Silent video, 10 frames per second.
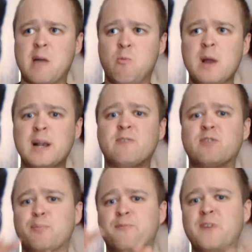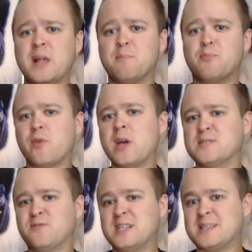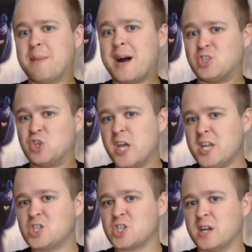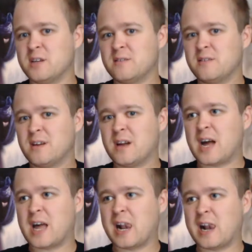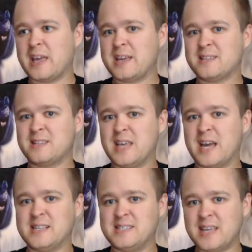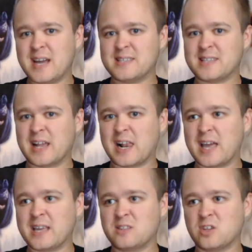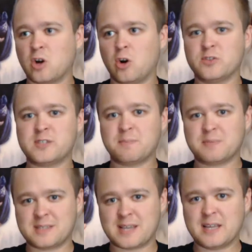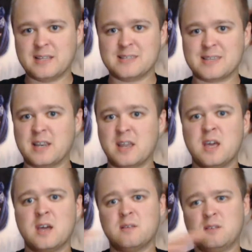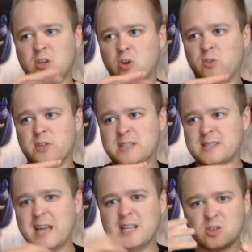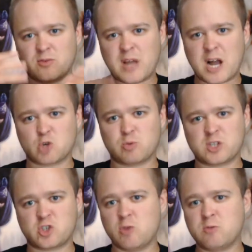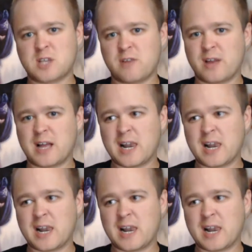I will give the film praise for its imagination. I like the ideas and I like the concept designs and, you know, the designs of the actual suits and everything.